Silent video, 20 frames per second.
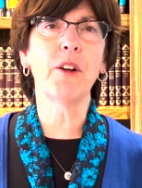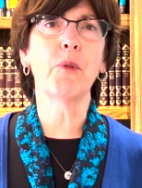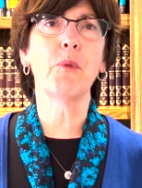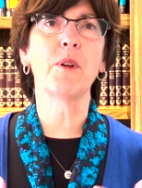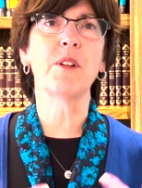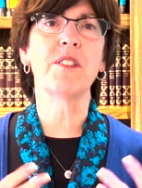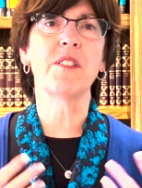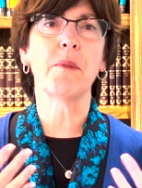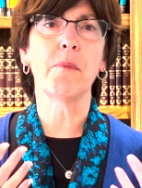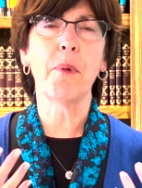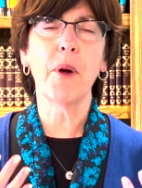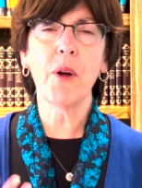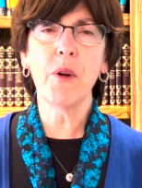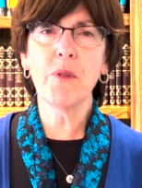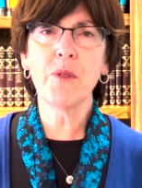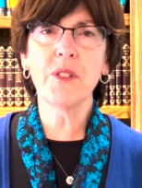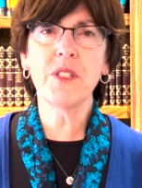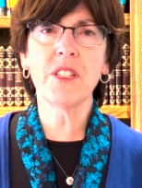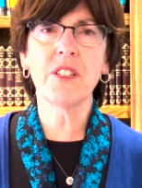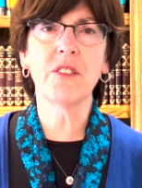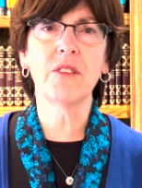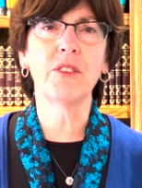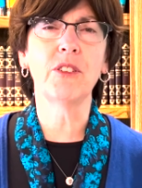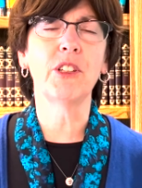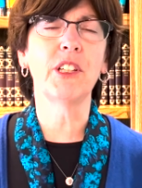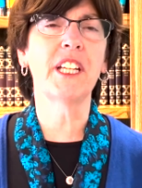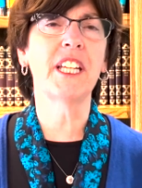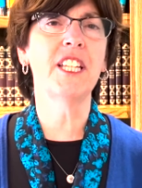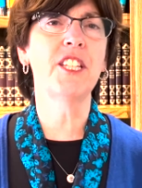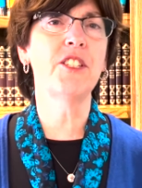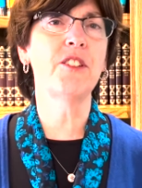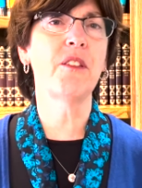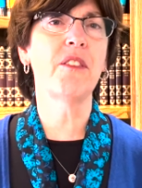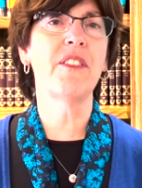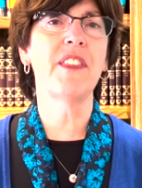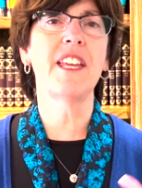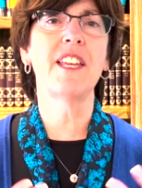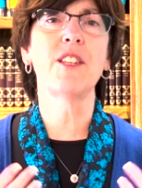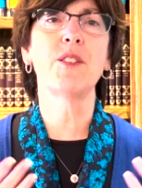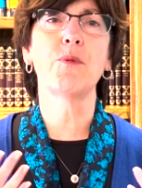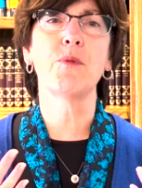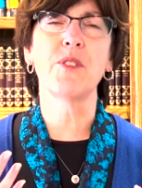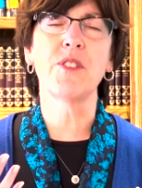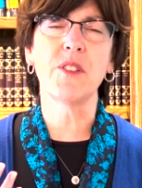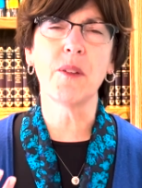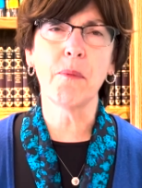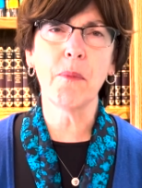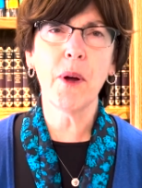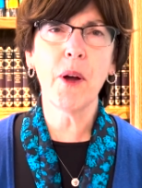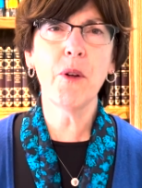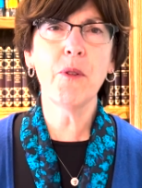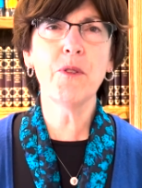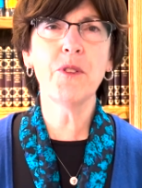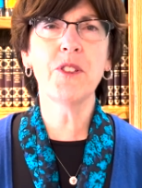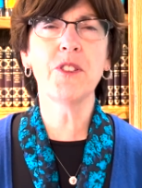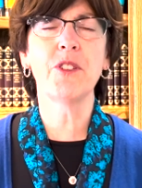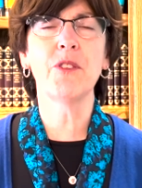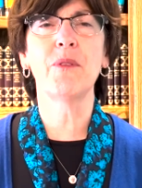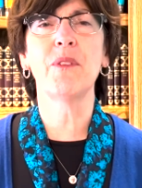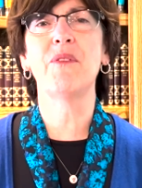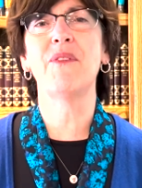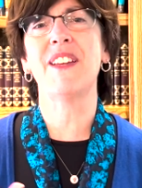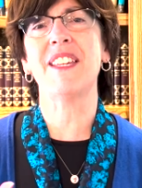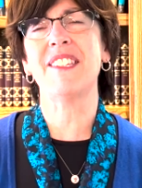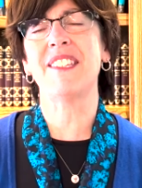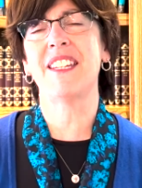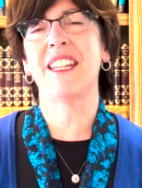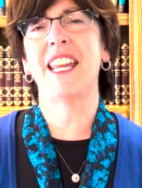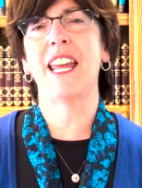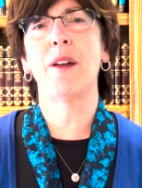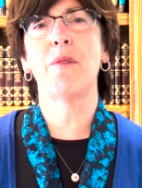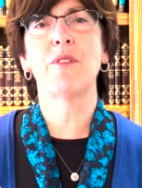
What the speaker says: we're supposed to look into things, we're supposed to investigate,